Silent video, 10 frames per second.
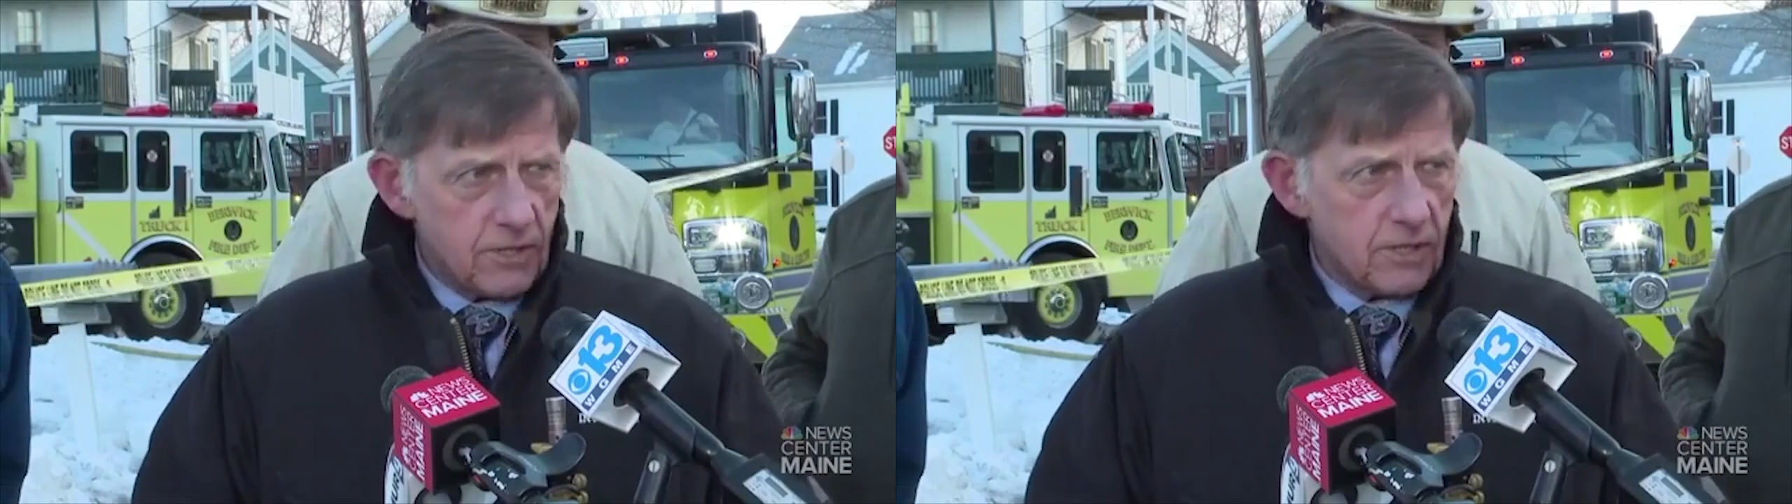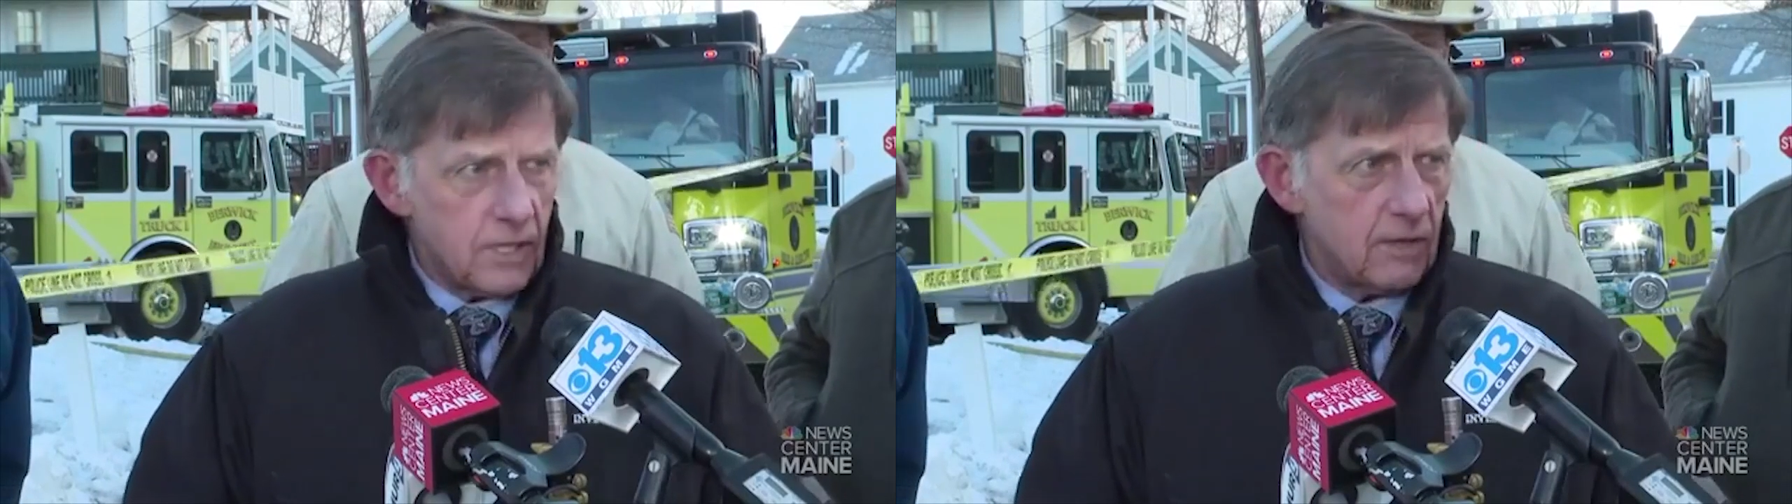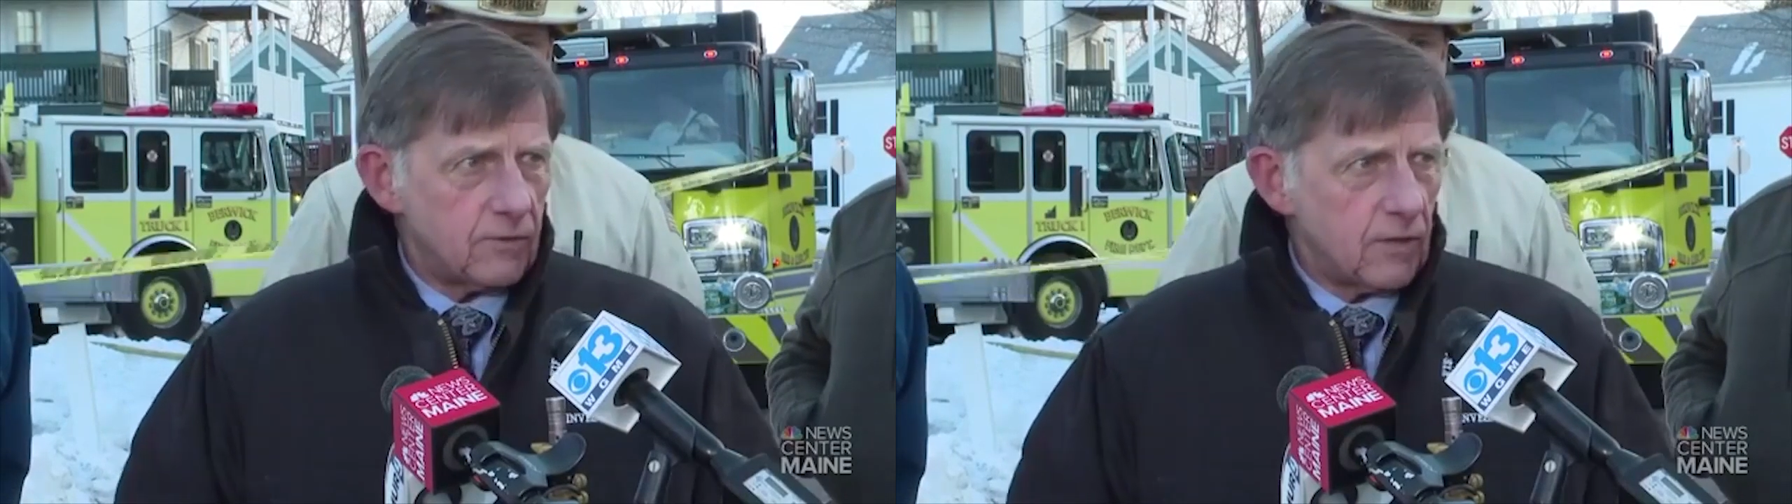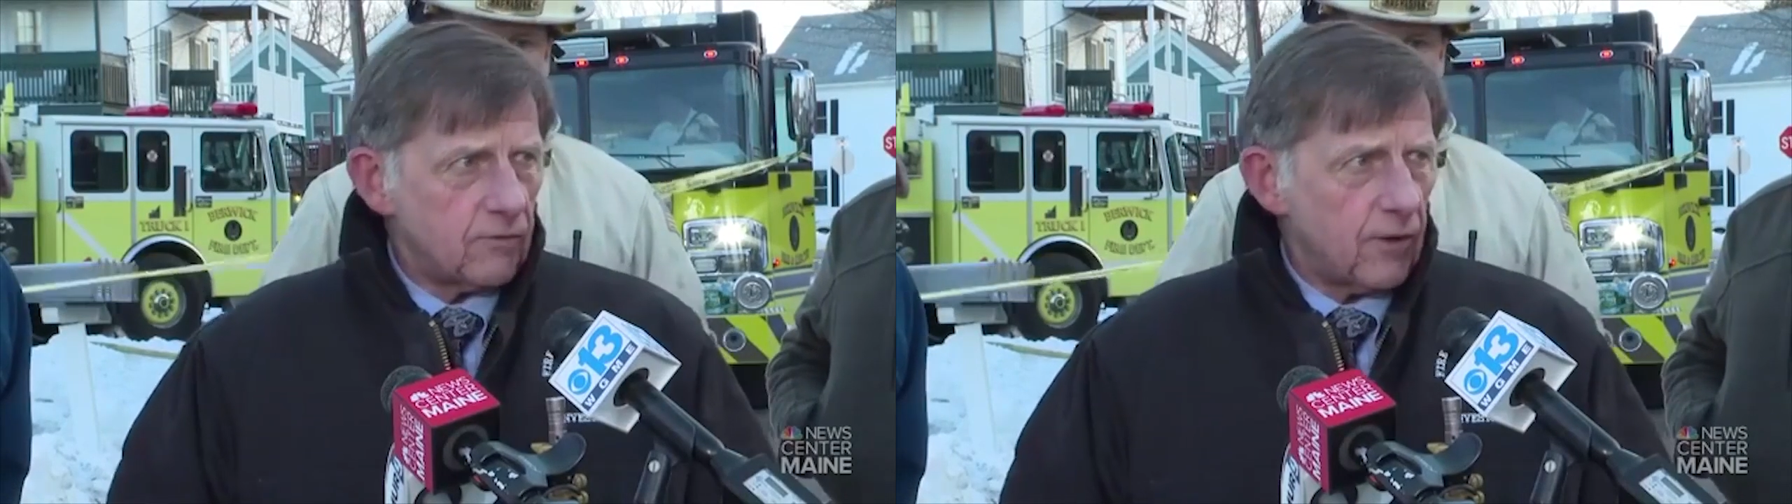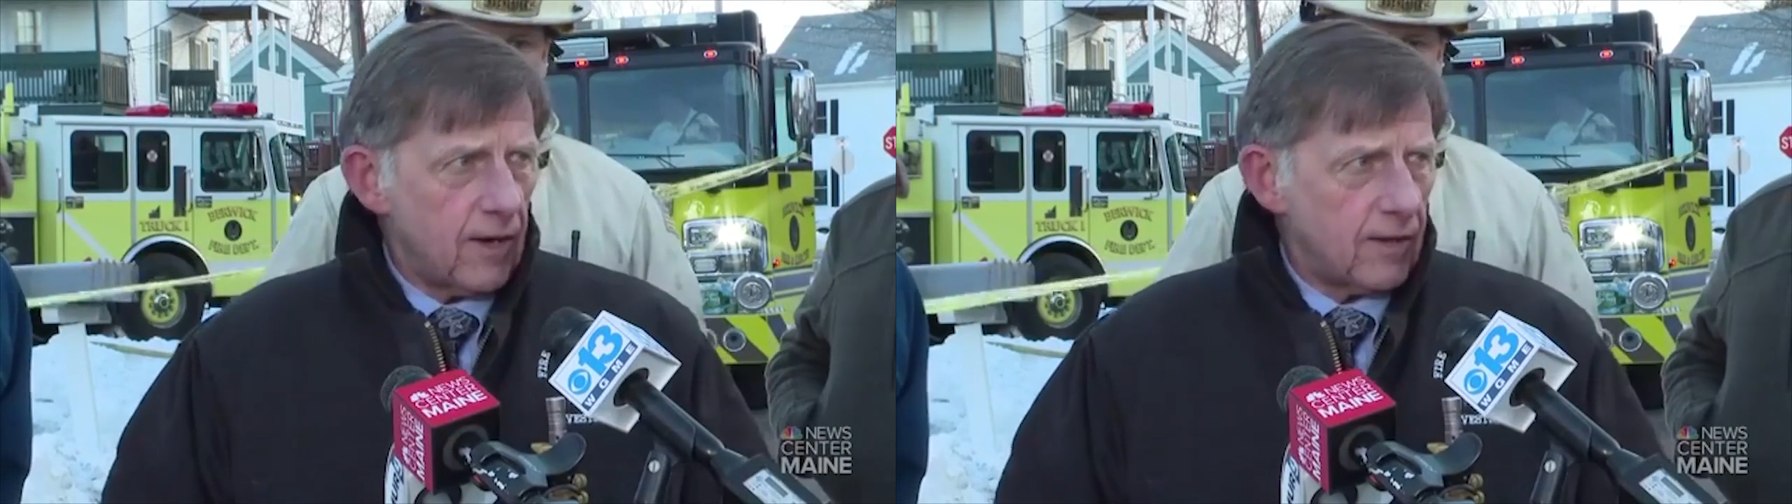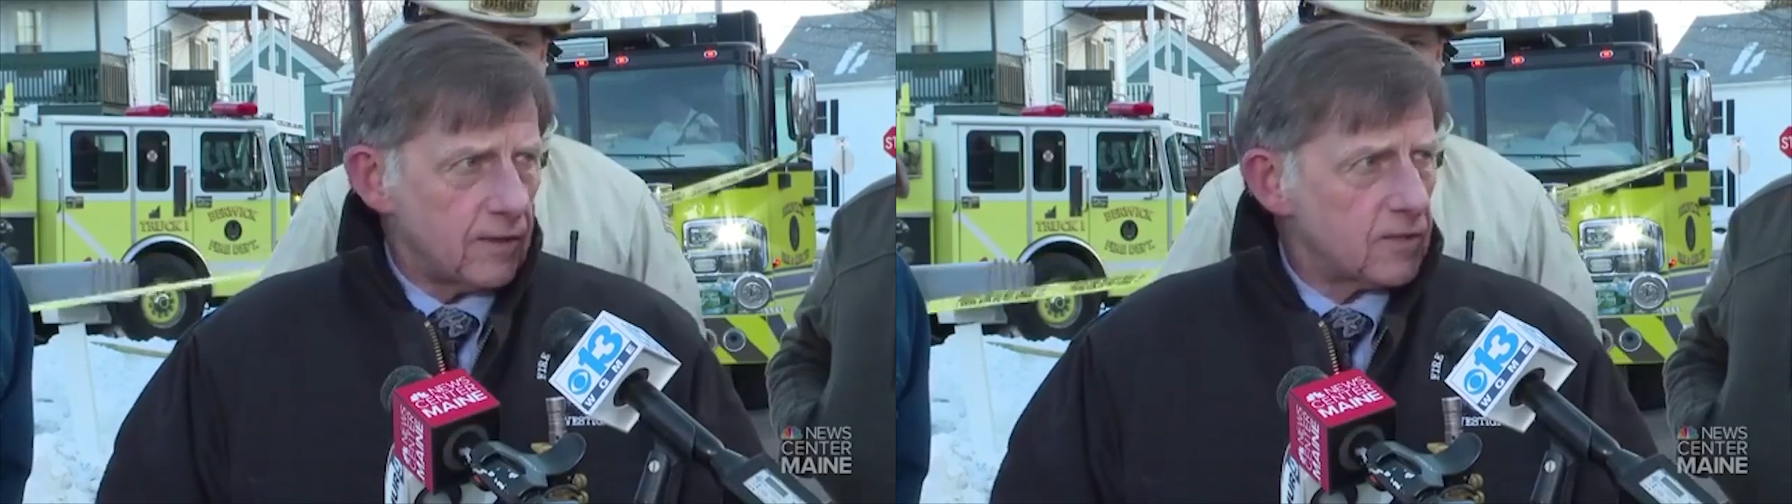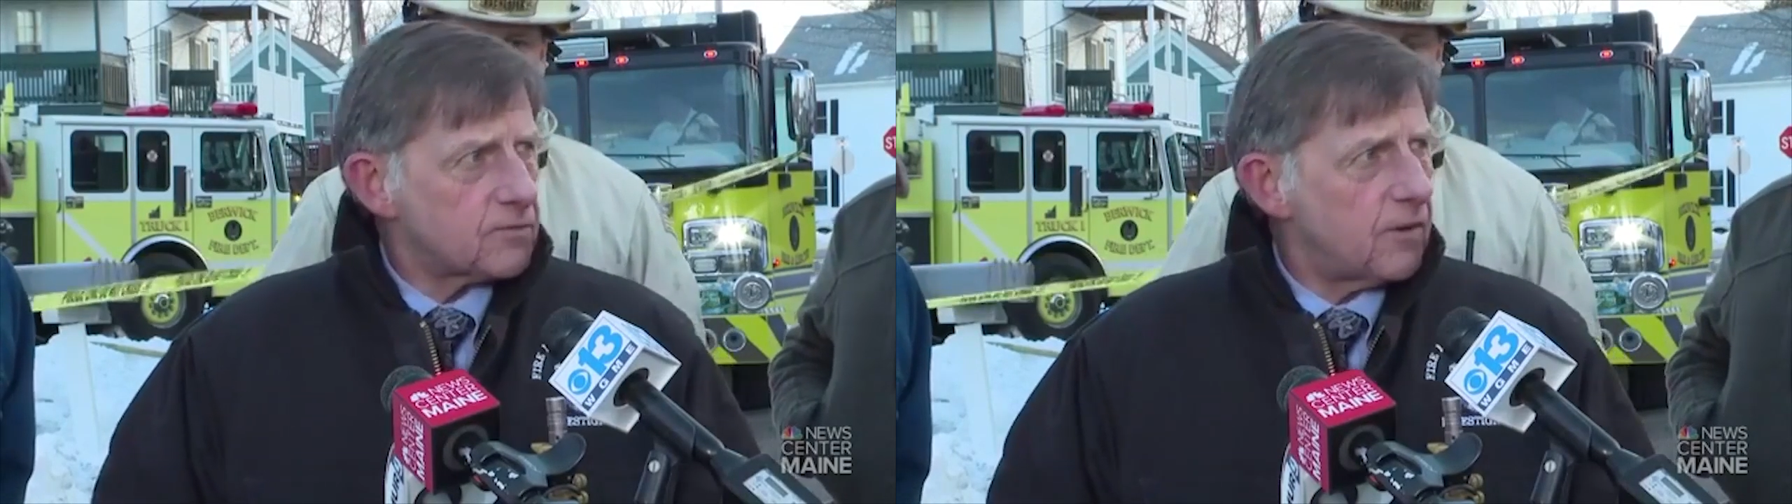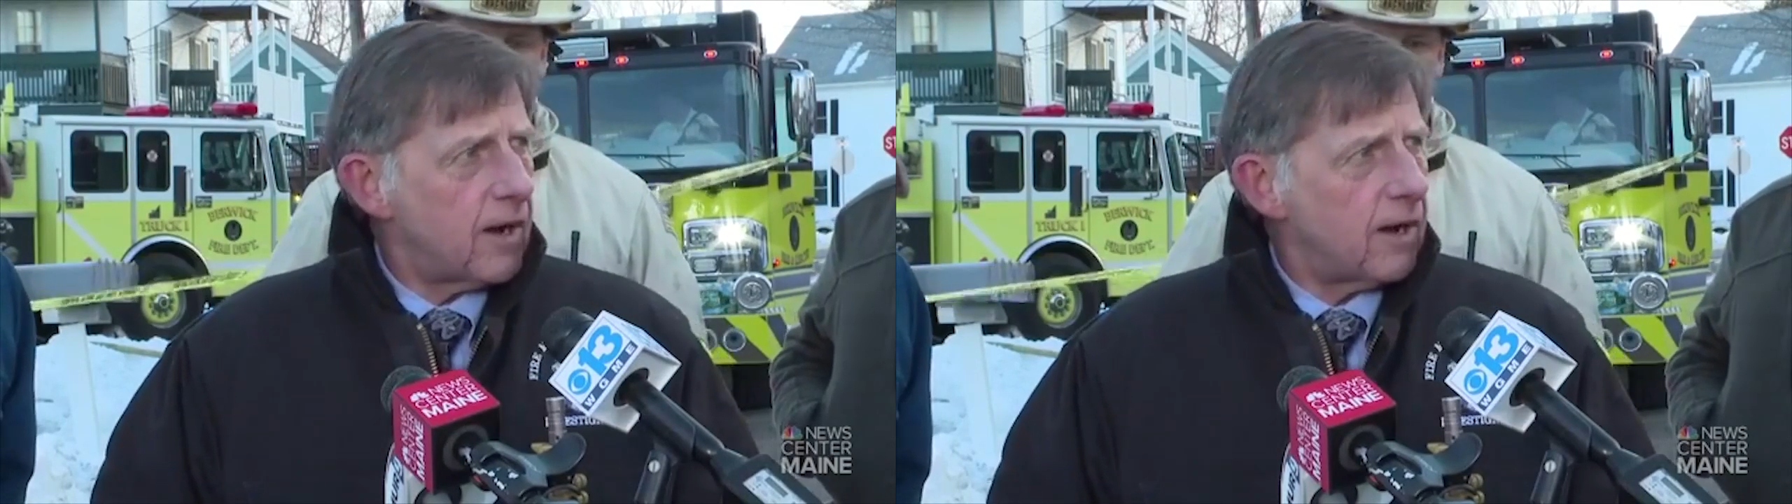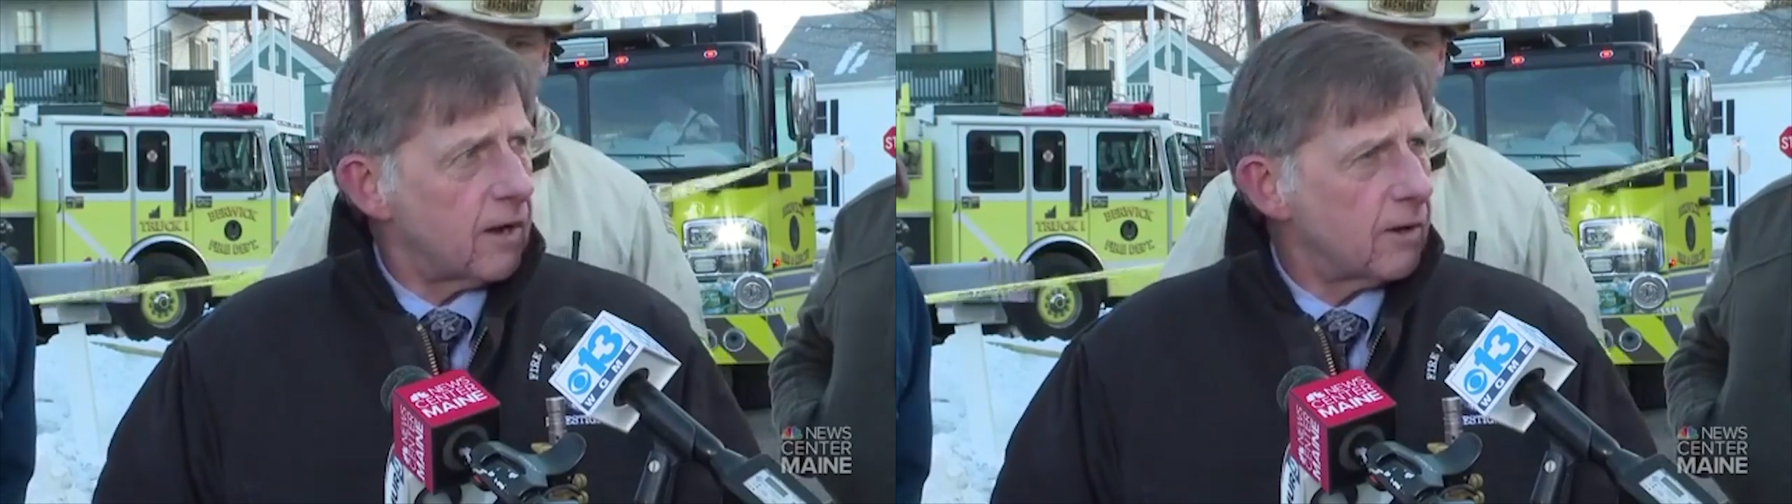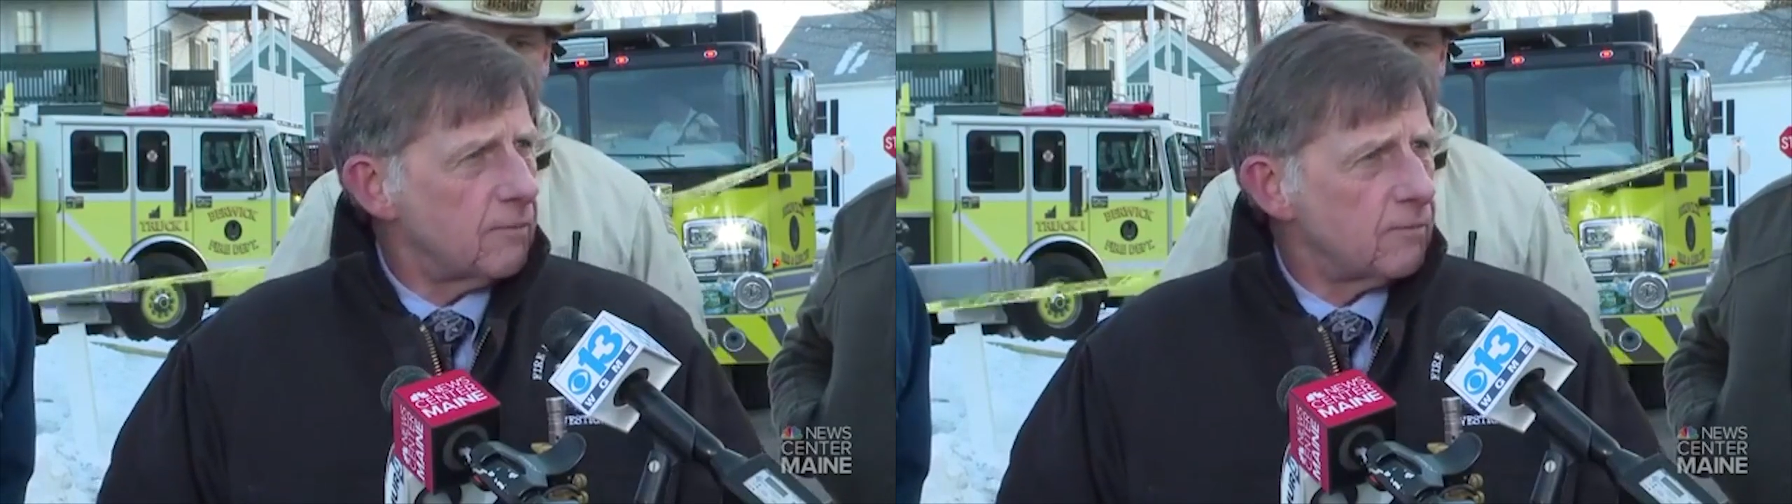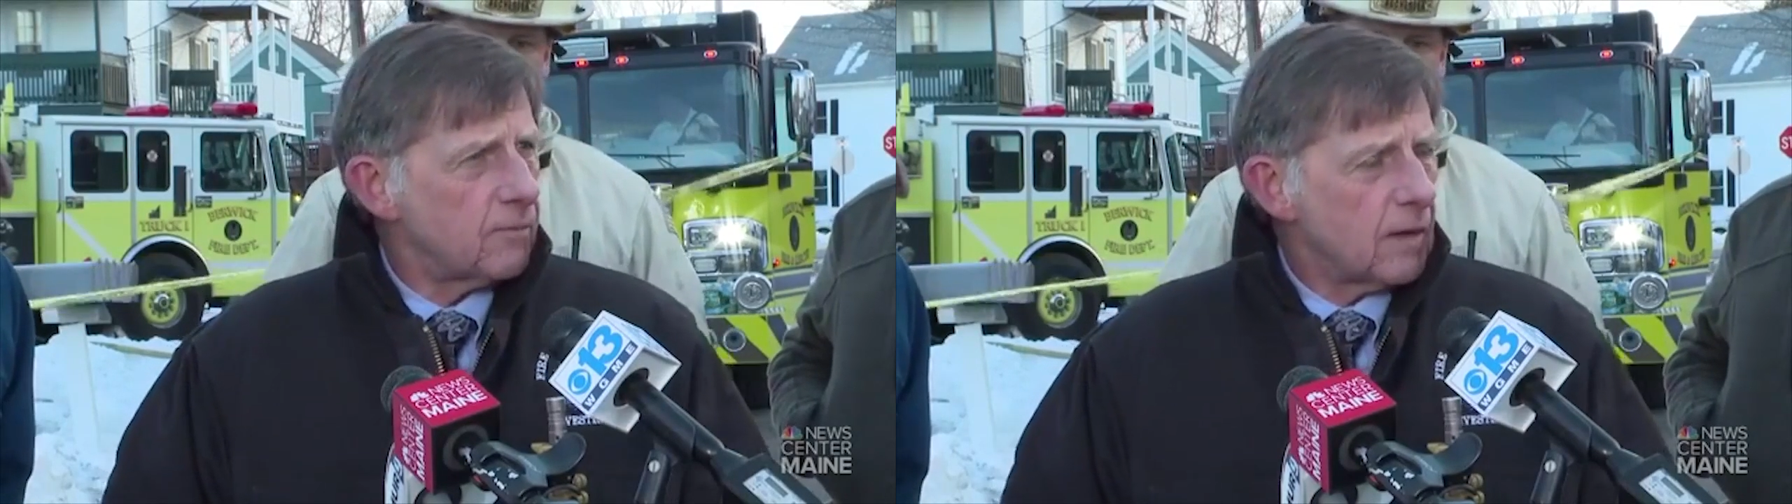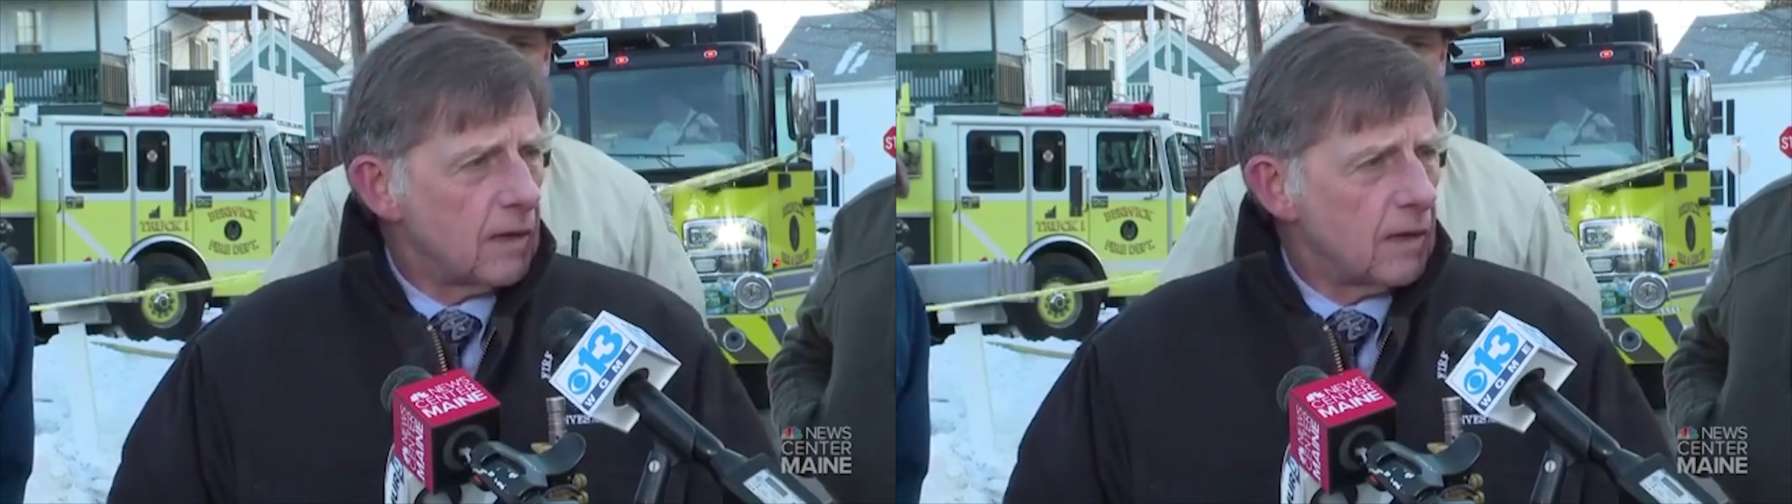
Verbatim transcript: received in fighting this fire.